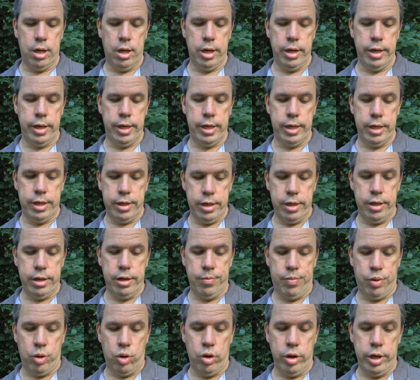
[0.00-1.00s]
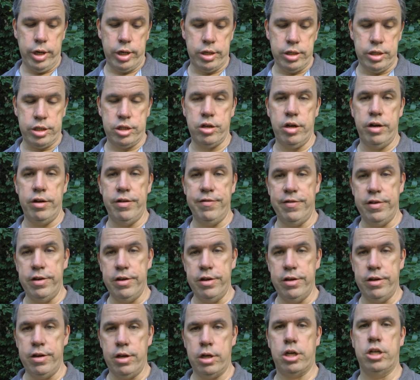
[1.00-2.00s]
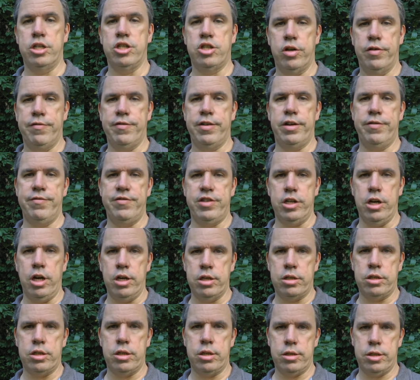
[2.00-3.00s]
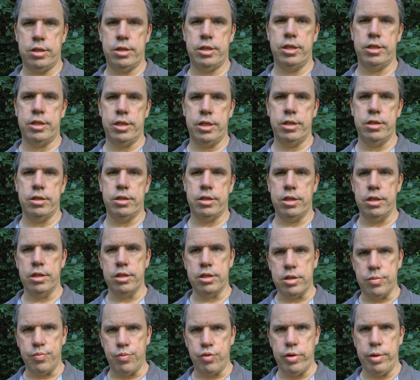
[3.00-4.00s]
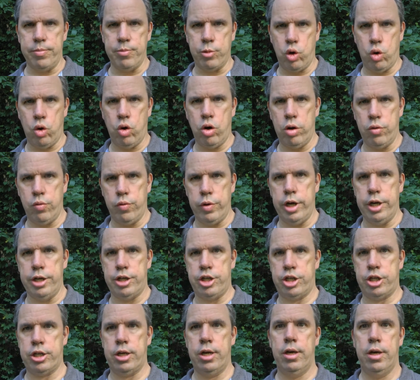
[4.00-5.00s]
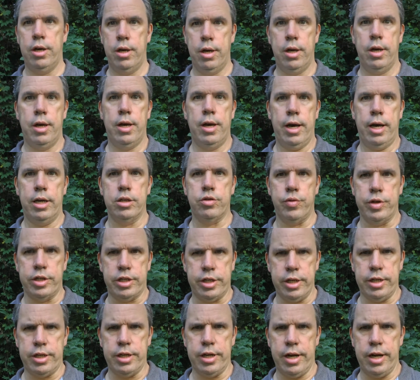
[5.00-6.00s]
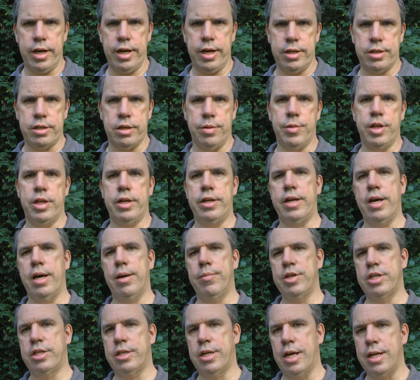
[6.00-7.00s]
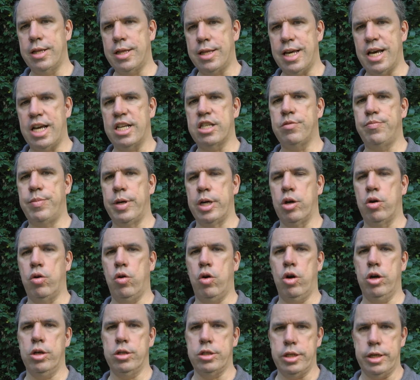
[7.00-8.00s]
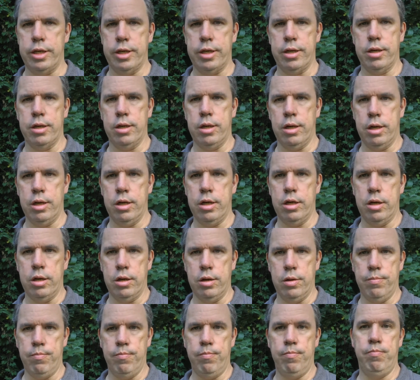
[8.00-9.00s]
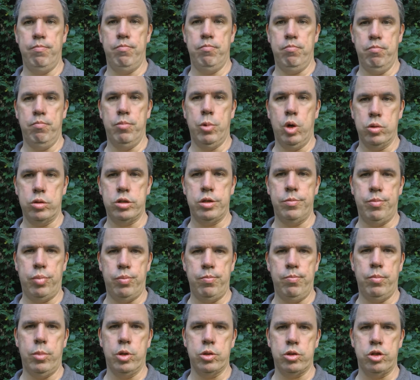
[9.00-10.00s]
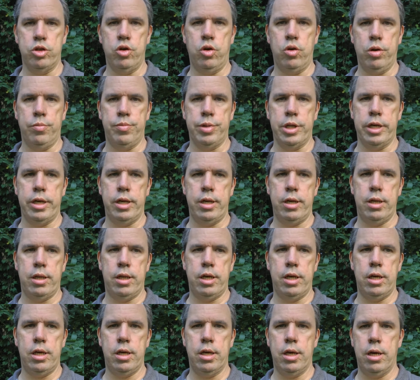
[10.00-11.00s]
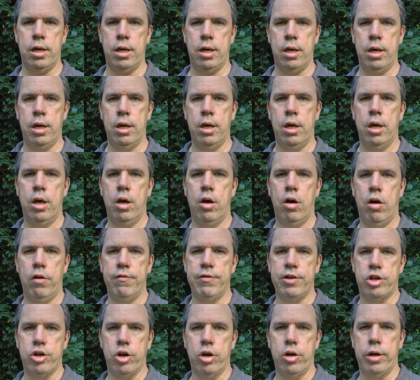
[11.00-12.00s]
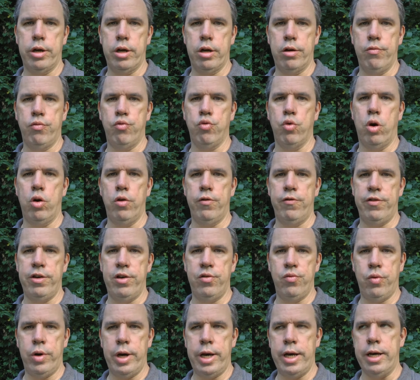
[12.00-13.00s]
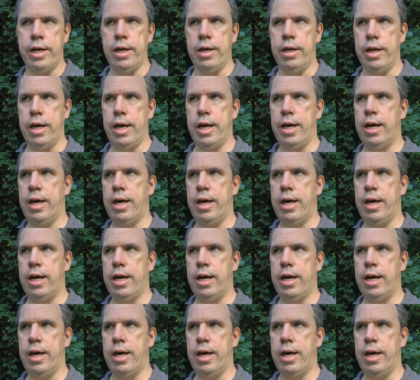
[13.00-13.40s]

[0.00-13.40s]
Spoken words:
He did appoint conservative justices to the Supreme Court, which, as we see today, some of the damage that's been causing. Most notably, the overturning of Roe v. Wade.